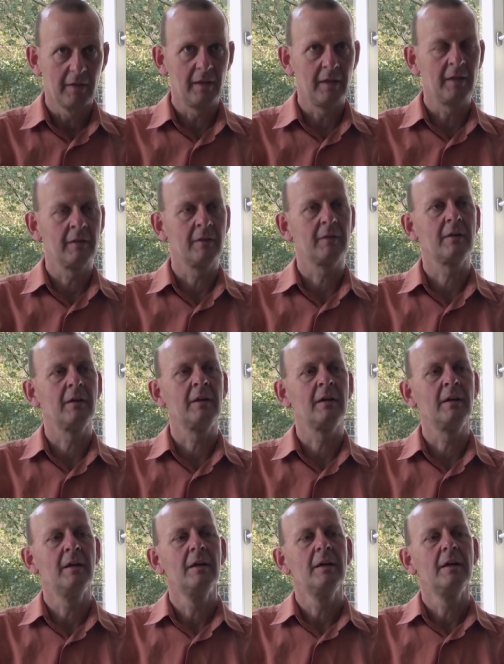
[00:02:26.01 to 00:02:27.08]

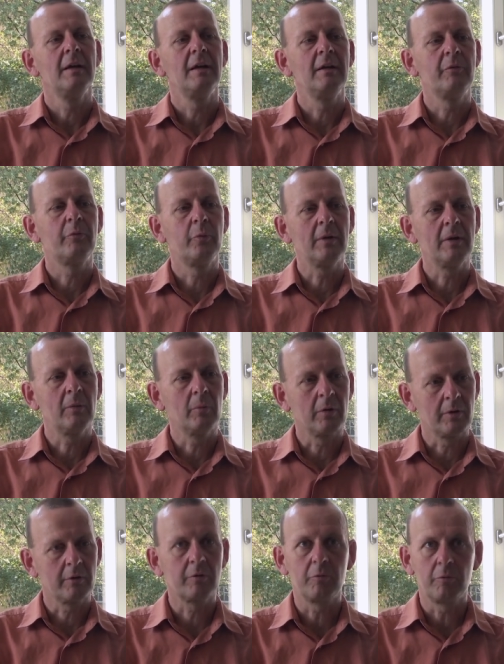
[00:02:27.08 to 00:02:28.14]
And if we
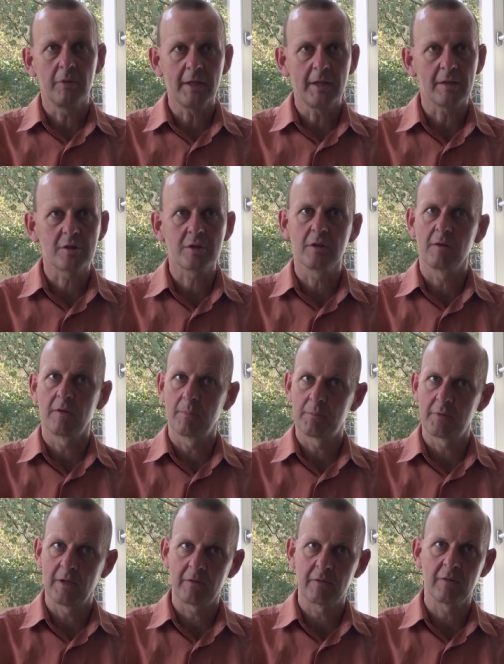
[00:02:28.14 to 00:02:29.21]
want to reach the
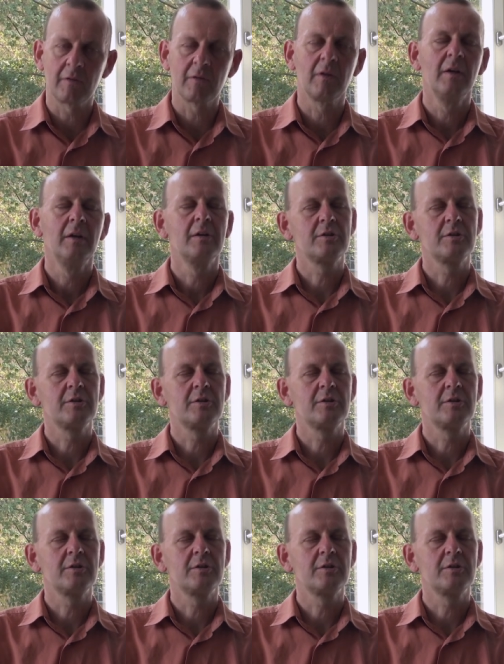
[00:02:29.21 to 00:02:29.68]
present